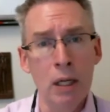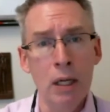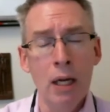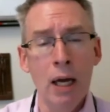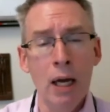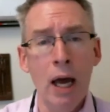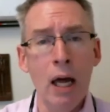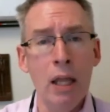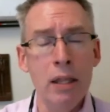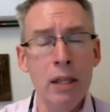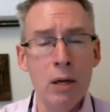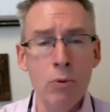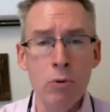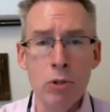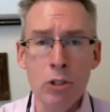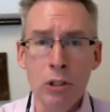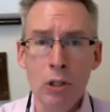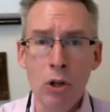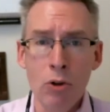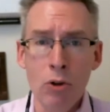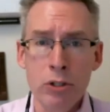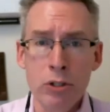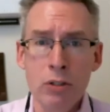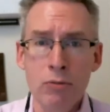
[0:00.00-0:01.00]
And there was
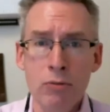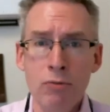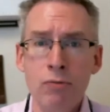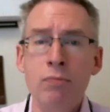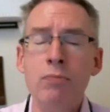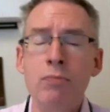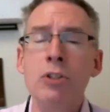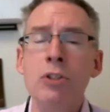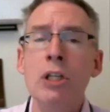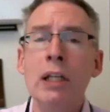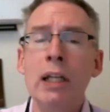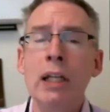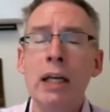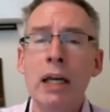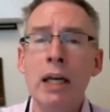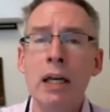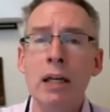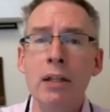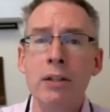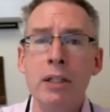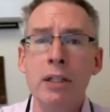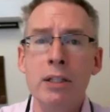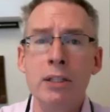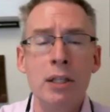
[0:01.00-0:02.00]
lots of delaying
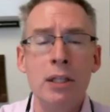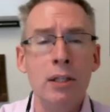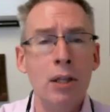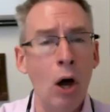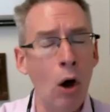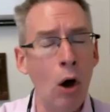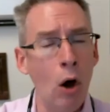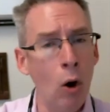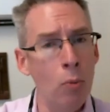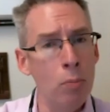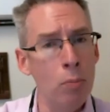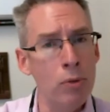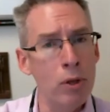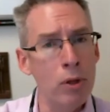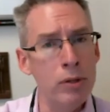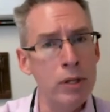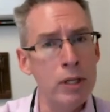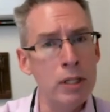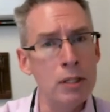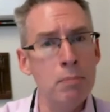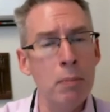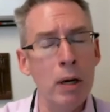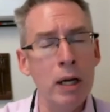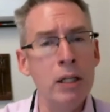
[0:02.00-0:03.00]
things in the hope that
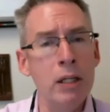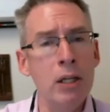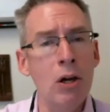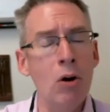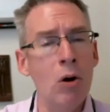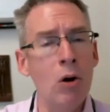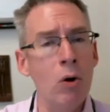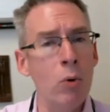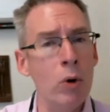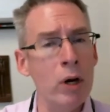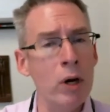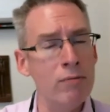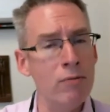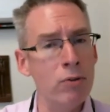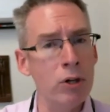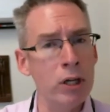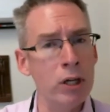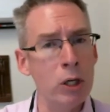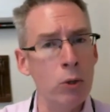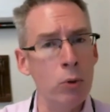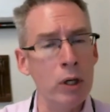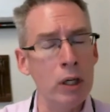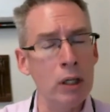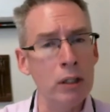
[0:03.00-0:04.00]
this might go away very
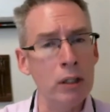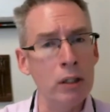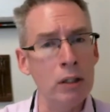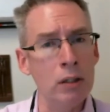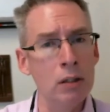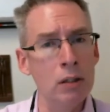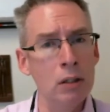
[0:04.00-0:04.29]
quickly.